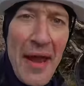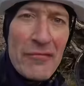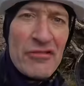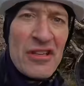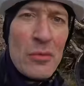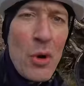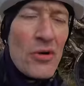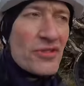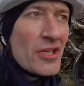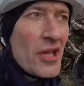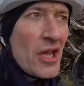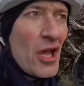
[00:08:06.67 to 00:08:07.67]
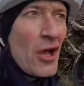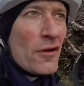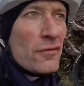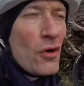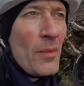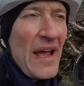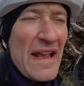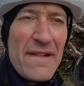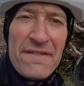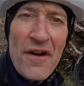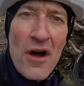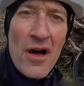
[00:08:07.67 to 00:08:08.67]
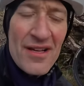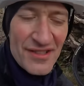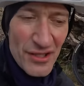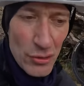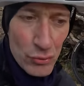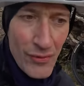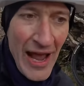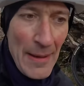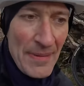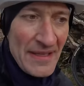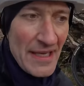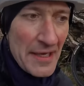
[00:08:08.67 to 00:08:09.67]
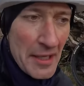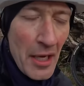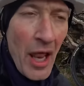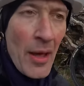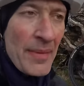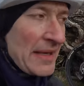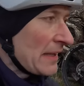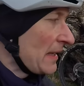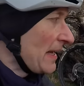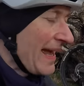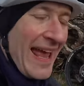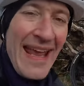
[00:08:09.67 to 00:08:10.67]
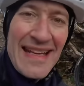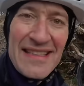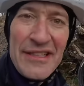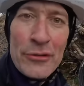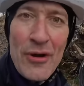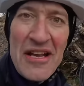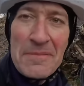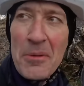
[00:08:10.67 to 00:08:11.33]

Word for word: everything you want from a fast, rapid climbing XC race